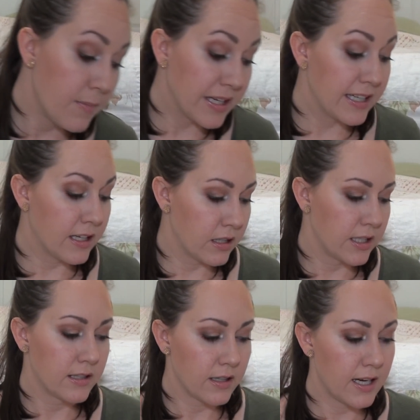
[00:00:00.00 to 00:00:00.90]
mean,
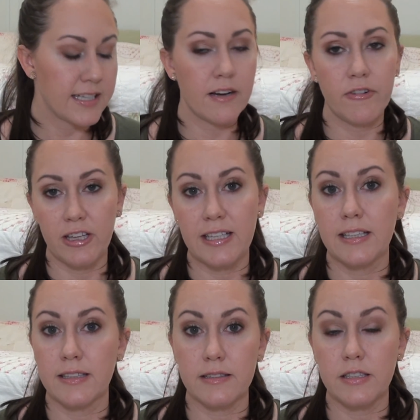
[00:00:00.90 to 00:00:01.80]
I
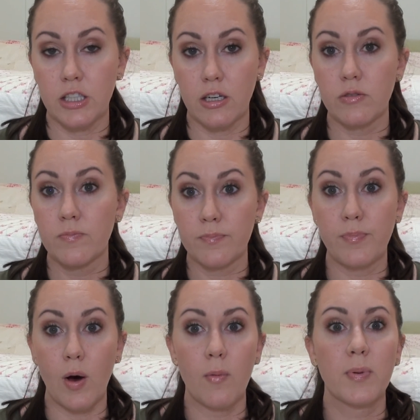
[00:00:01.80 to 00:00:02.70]
definitely, you know,
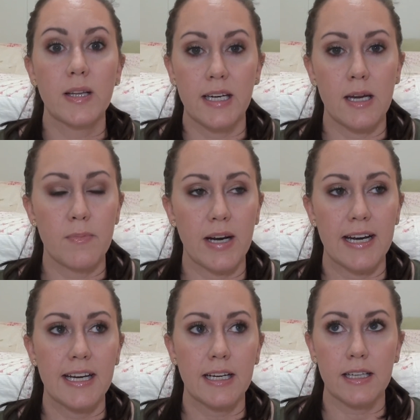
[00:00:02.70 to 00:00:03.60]
bought plenty, but I
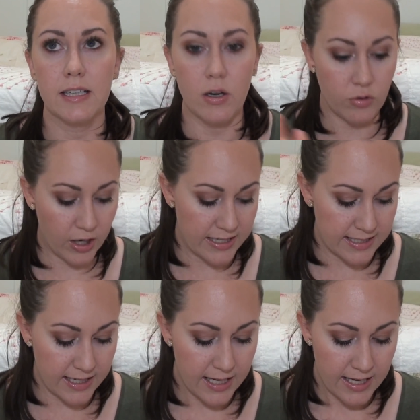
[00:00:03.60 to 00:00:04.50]
didn't go
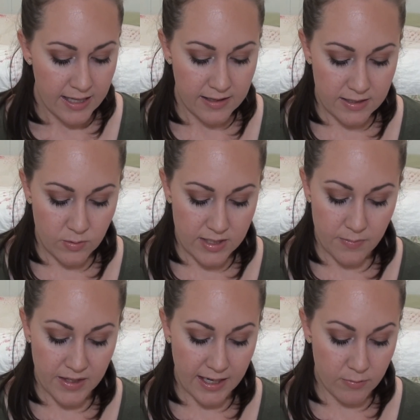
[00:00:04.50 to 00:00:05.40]
crazy. This was
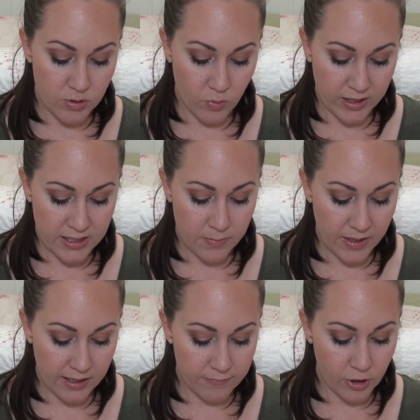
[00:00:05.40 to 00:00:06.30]
something I was wanting to
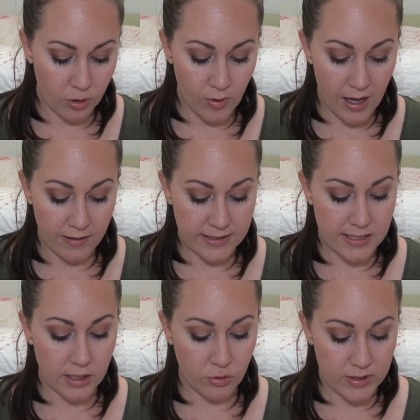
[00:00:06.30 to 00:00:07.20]
pick up for a while. It's
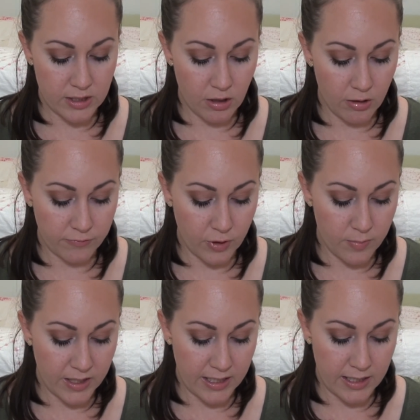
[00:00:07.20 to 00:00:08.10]
the Christophe
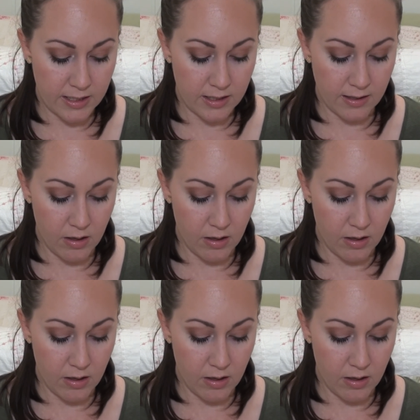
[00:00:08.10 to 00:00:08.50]
Robin